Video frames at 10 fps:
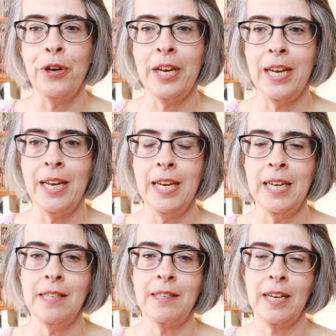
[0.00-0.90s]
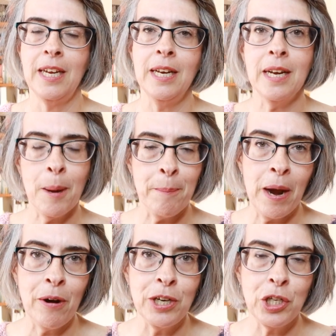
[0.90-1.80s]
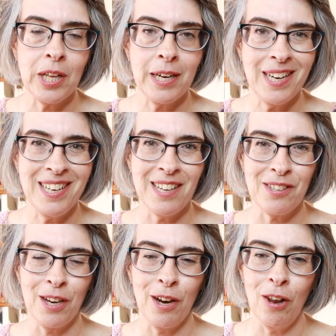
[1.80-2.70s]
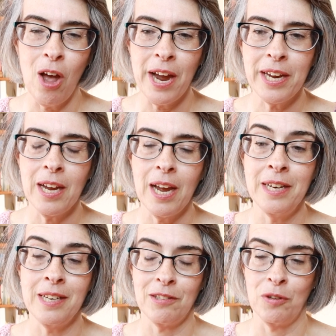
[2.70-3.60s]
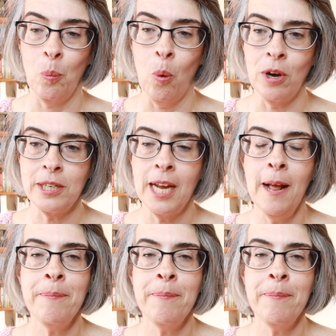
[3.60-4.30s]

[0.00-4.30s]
He is in a marriage that he doesn't like and doesn't want.